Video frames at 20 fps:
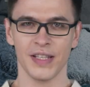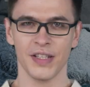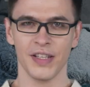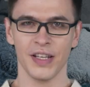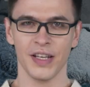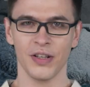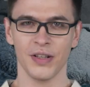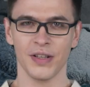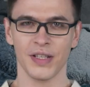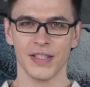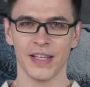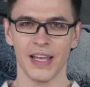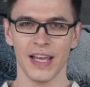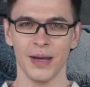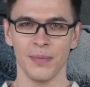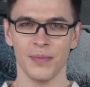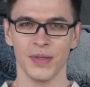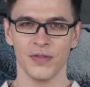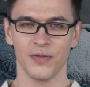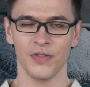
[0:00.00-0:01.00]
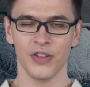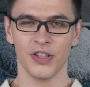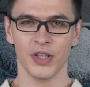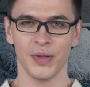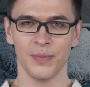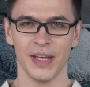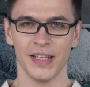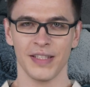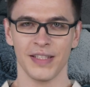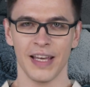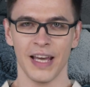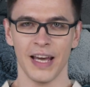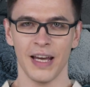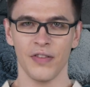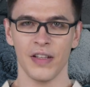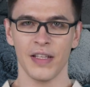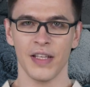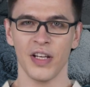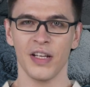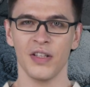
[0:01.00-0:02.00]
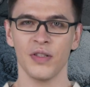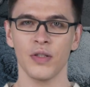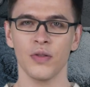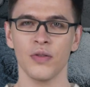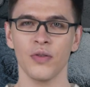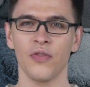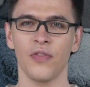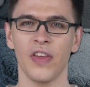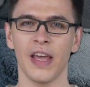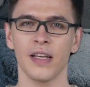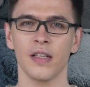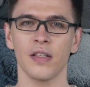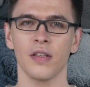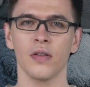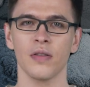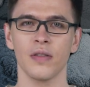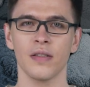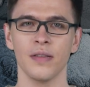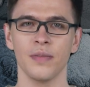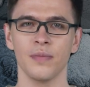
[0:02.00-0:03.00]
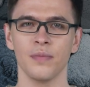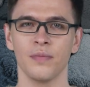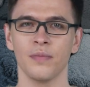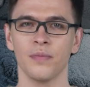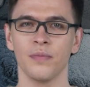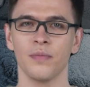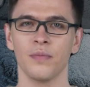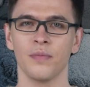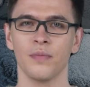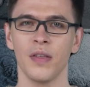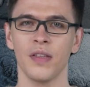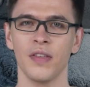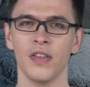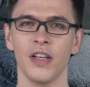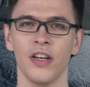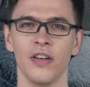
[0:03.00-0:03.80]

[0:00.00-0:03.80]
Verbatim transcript: the Earth's atmosphere depends heavily on two factors: the